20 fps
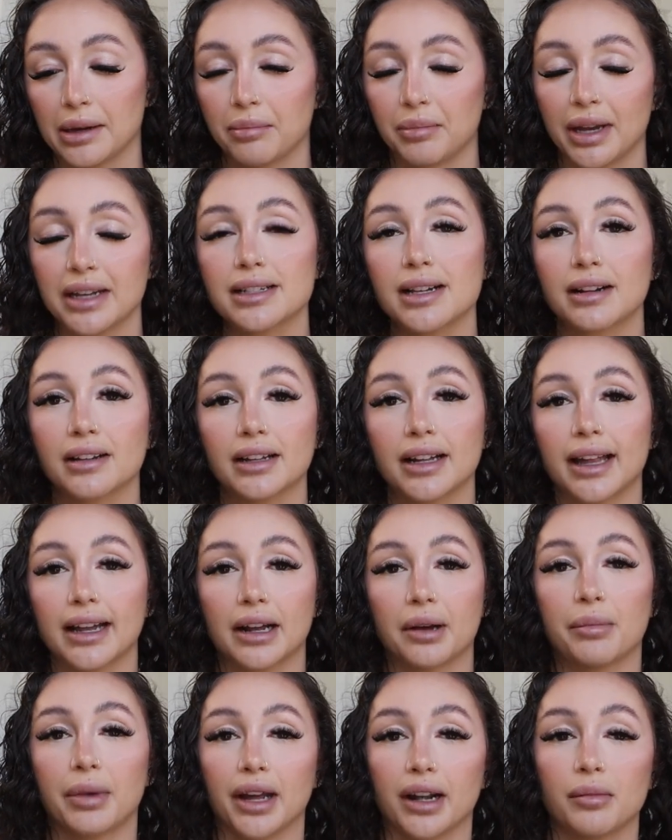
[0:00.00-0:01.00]
basically like
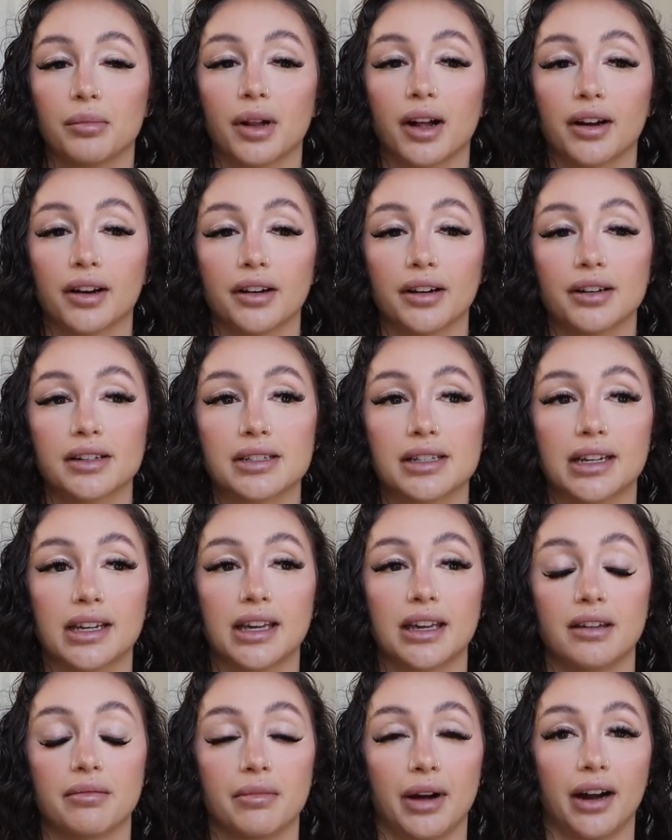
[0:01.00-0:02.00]
a beta blocker to
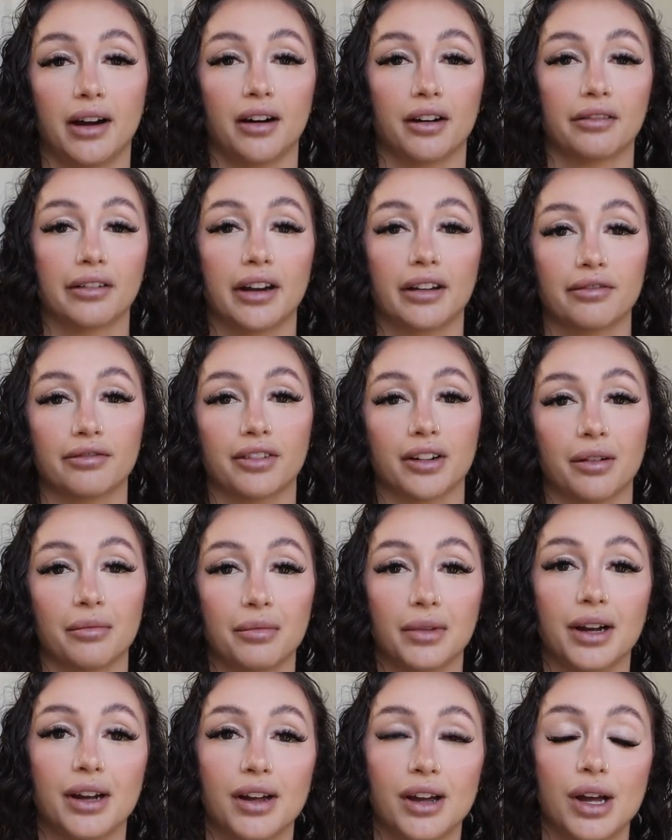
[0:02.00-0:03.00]
keep my heart rate
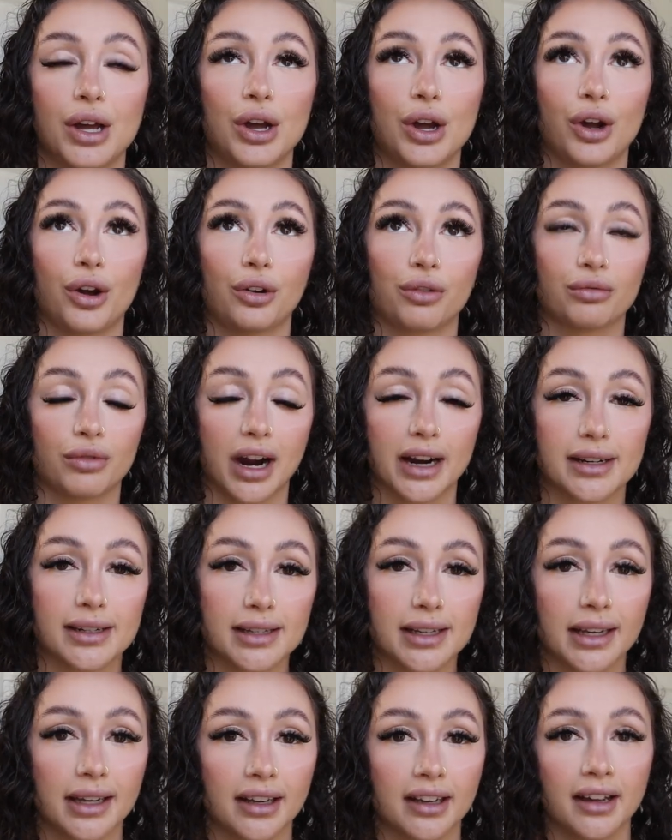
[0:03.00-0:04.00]
from
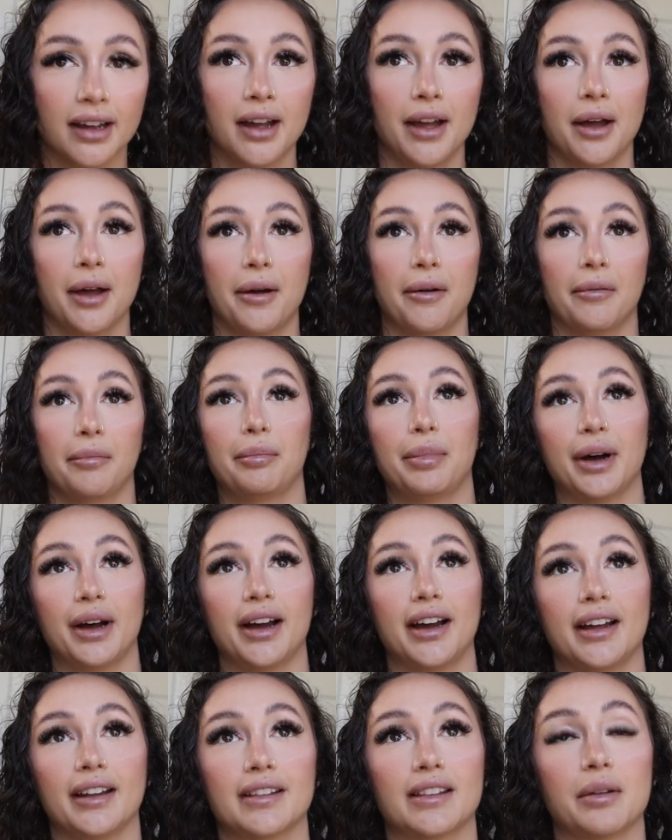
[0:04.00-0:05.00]
rising.
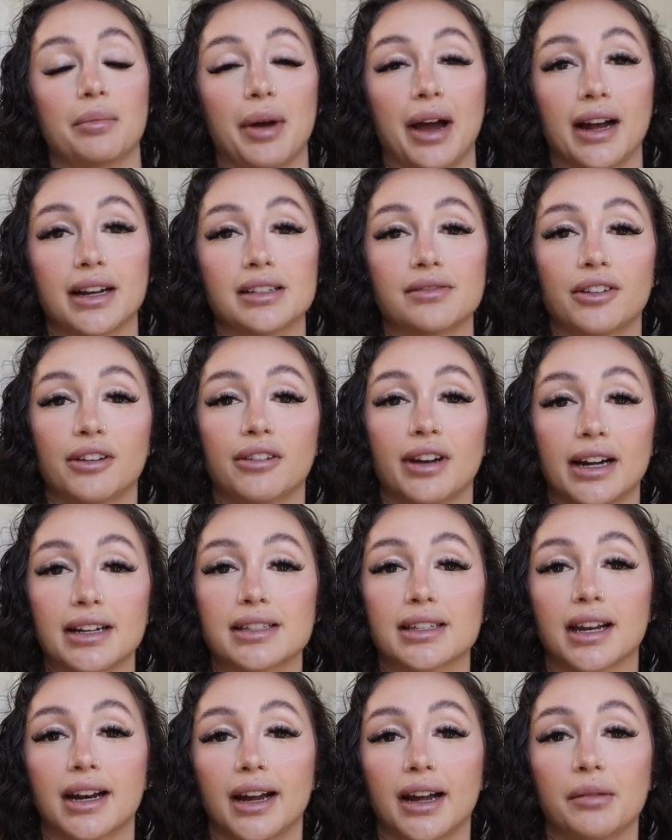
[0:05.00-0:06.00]
But the past few
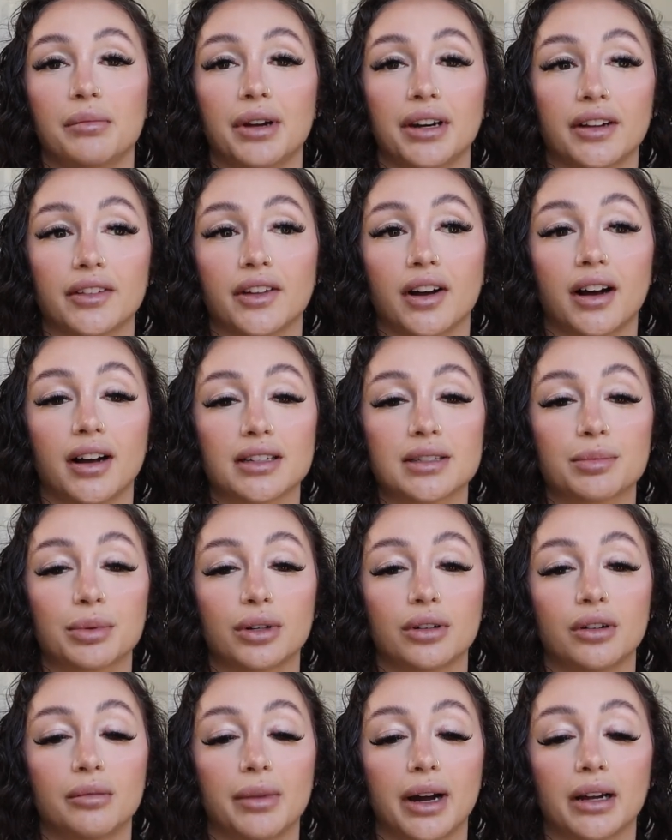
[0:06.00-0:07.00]
nights that I had been in the
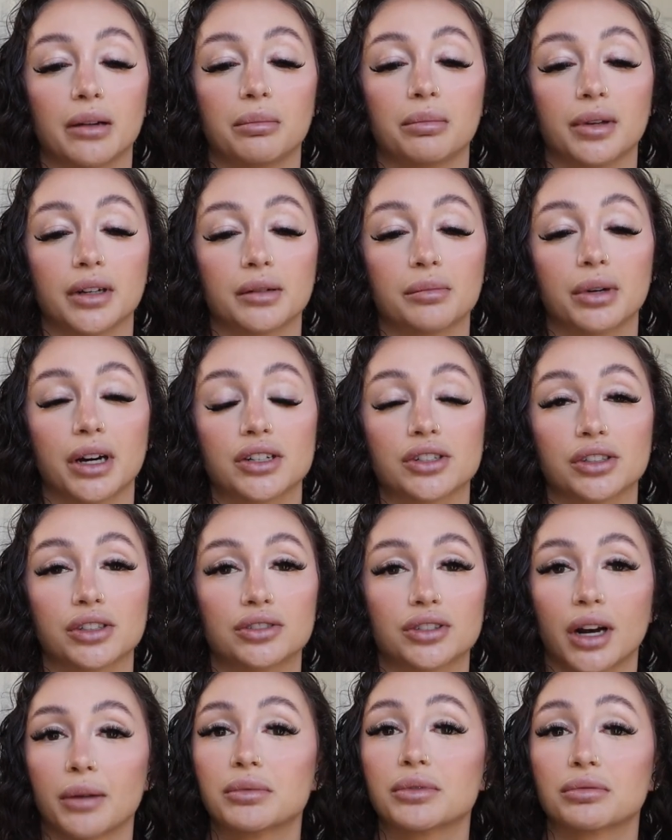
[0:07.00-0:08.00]
hospital, my blood pressure
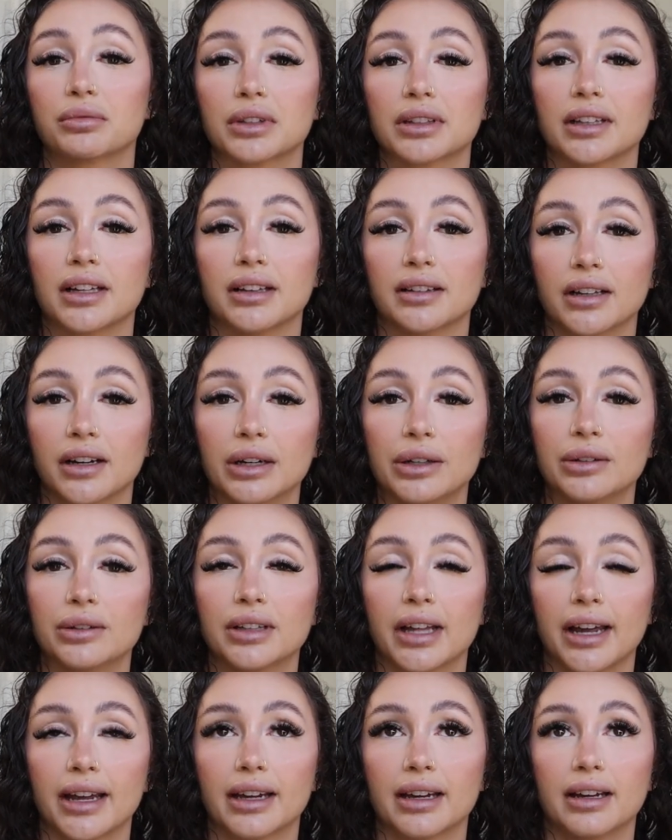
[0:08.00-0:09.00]
dropped really low,
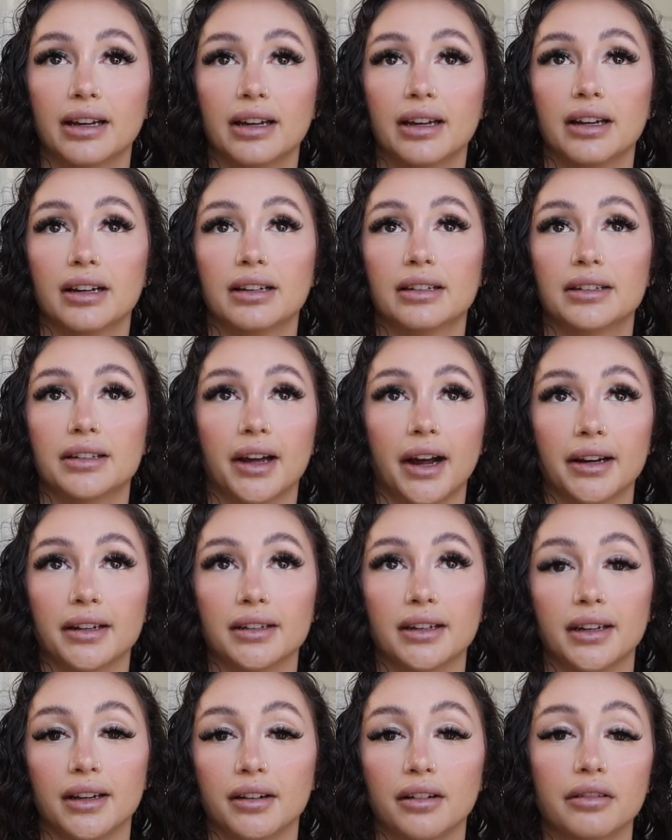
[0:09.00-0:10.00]
like
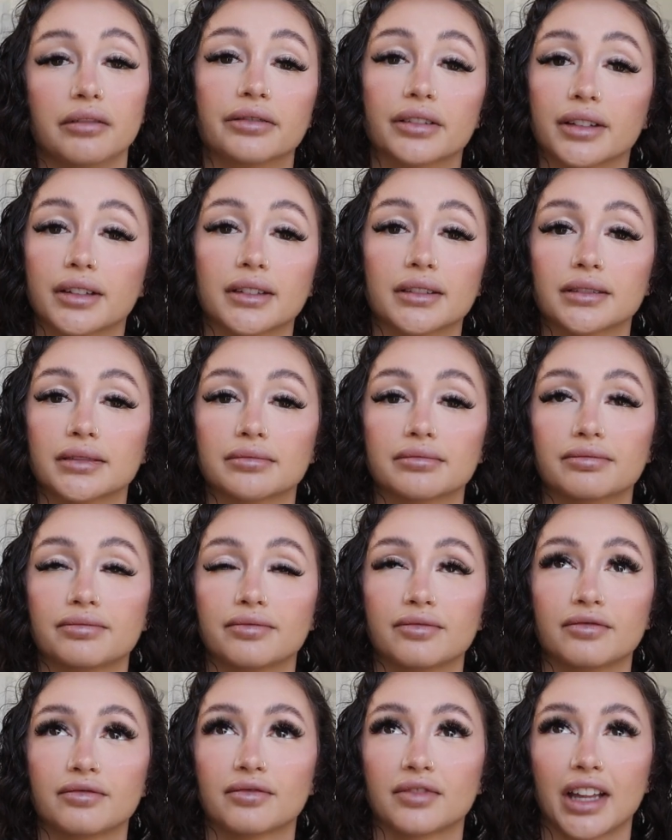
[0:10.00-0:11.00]
90 over
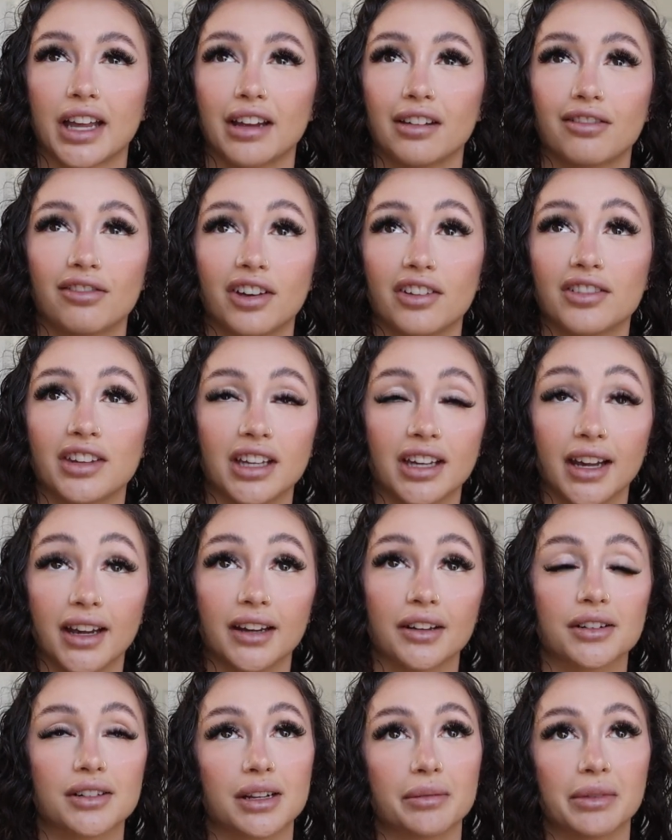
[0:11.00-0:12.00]
like
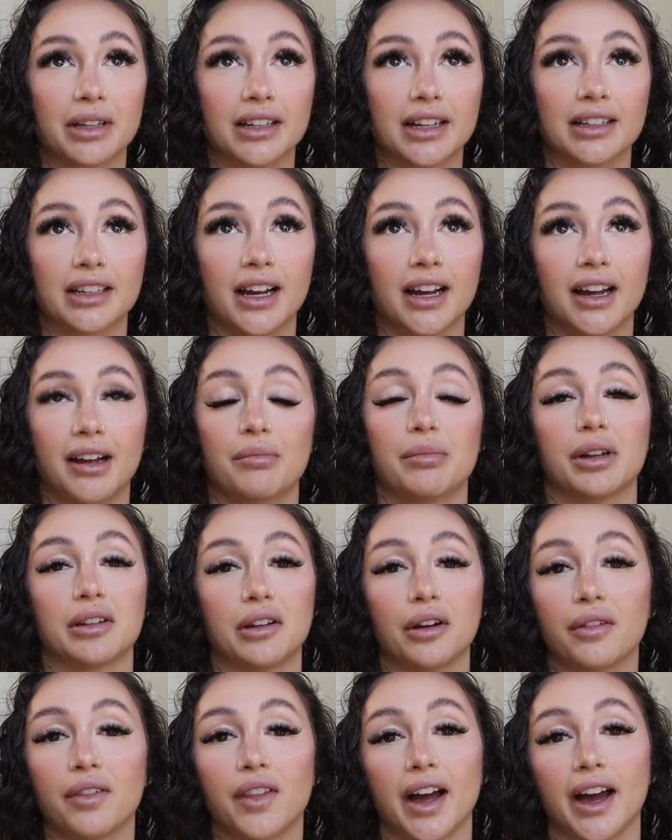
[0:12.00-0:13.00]
58 or something like that, and
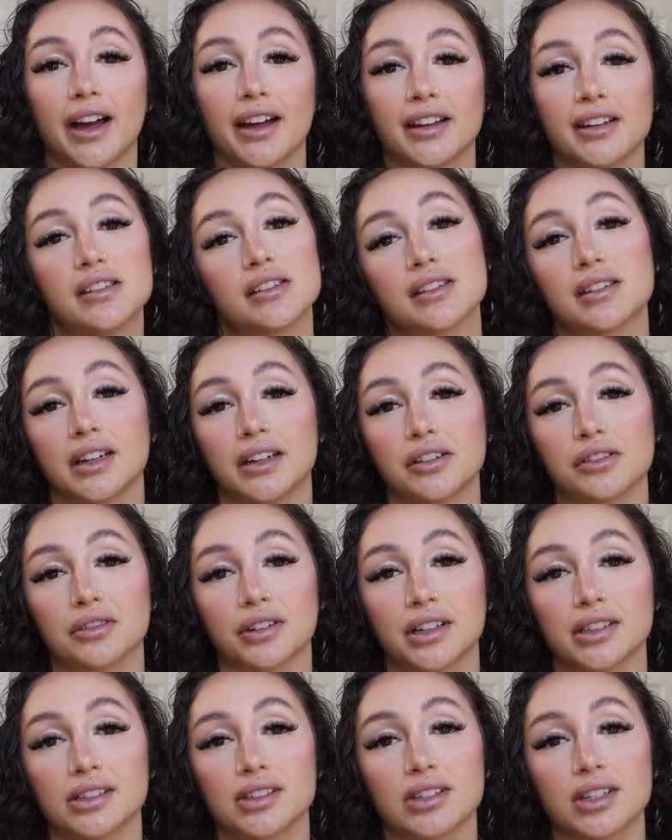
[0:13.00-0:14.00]
below that is
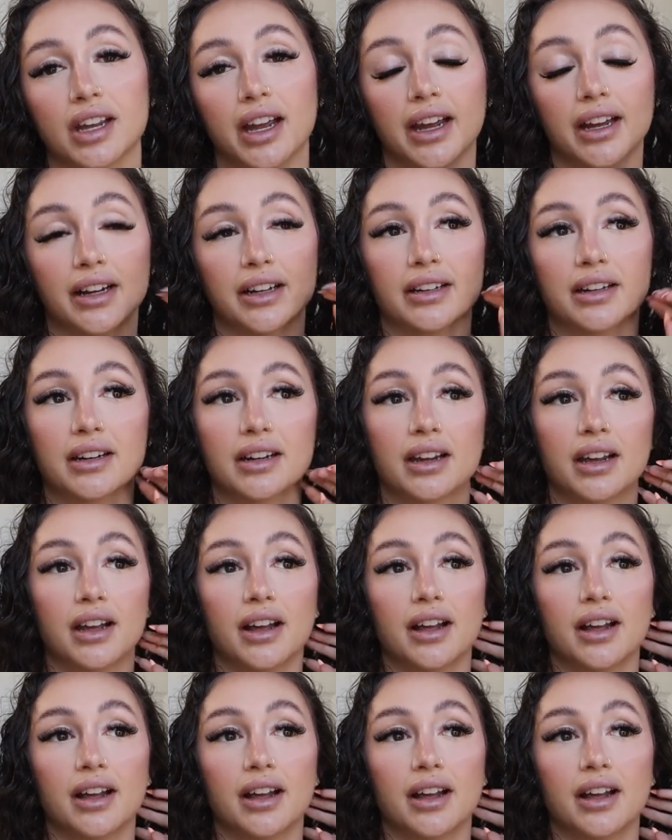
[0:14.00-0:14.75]
dangerous. And